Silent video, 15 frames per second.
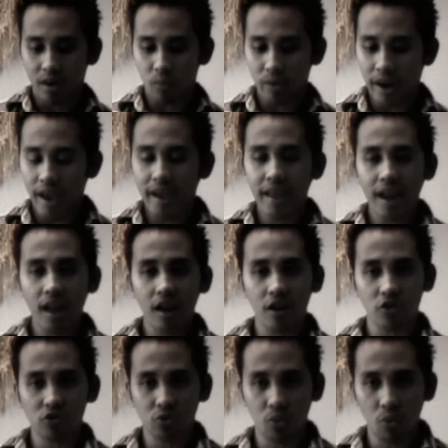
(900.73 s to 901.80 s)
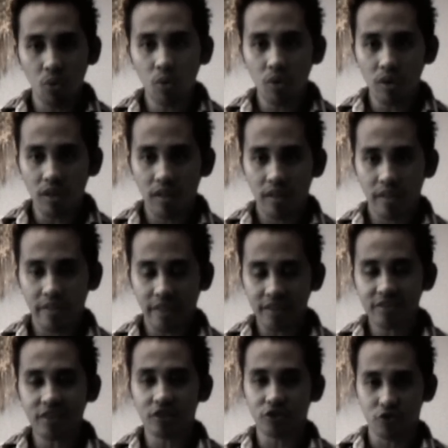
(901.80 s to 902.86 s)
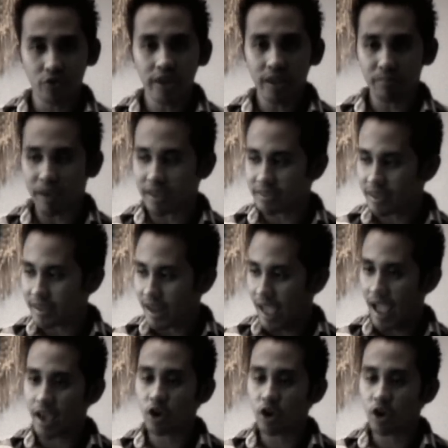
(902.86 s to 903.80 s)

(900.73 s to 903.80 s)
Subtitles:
When I get out of school, that's the dream. And then